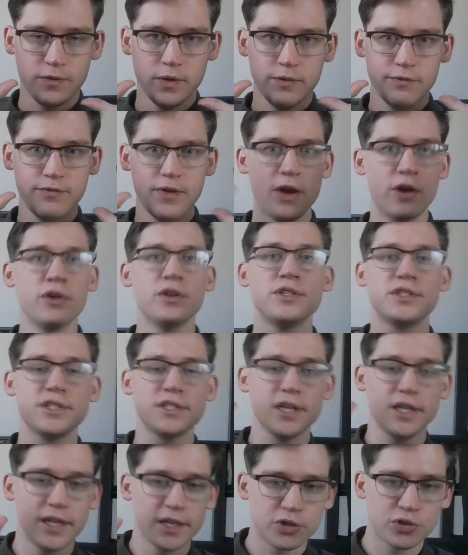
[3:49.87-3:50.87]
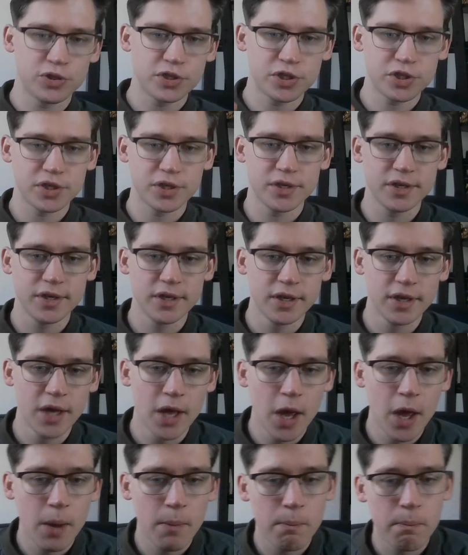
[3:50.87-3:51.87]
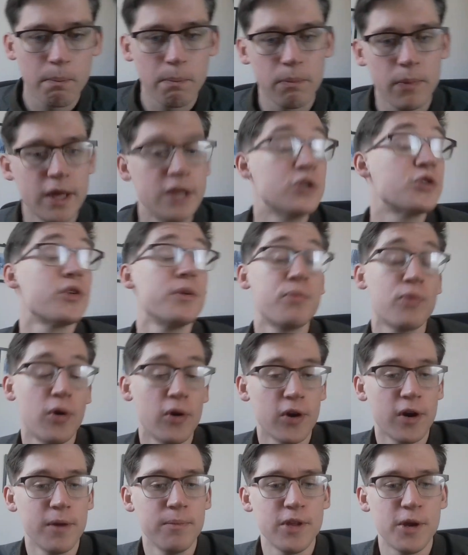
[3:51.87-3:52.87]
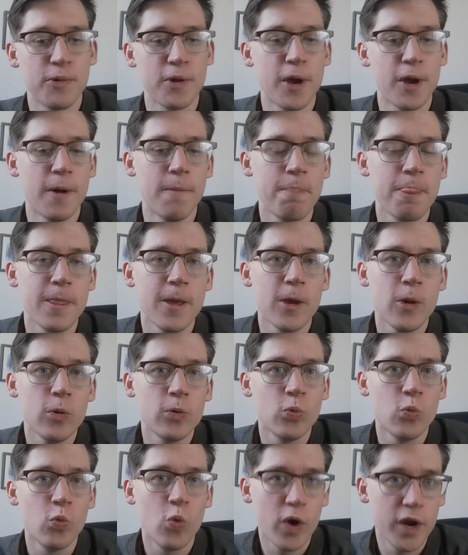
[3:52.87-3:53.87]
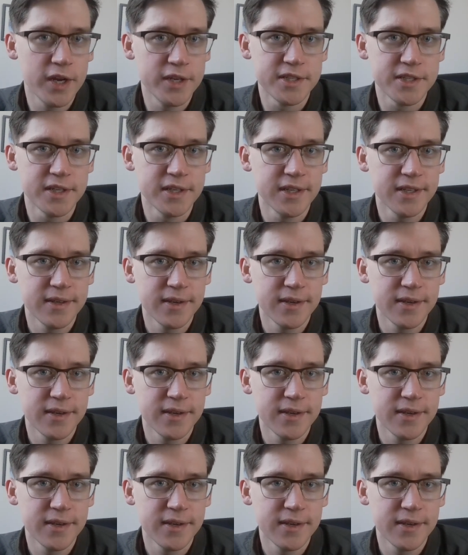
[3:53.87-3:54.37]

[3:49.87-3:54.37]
Veterans Electrician Entry Program. There we go. What is it?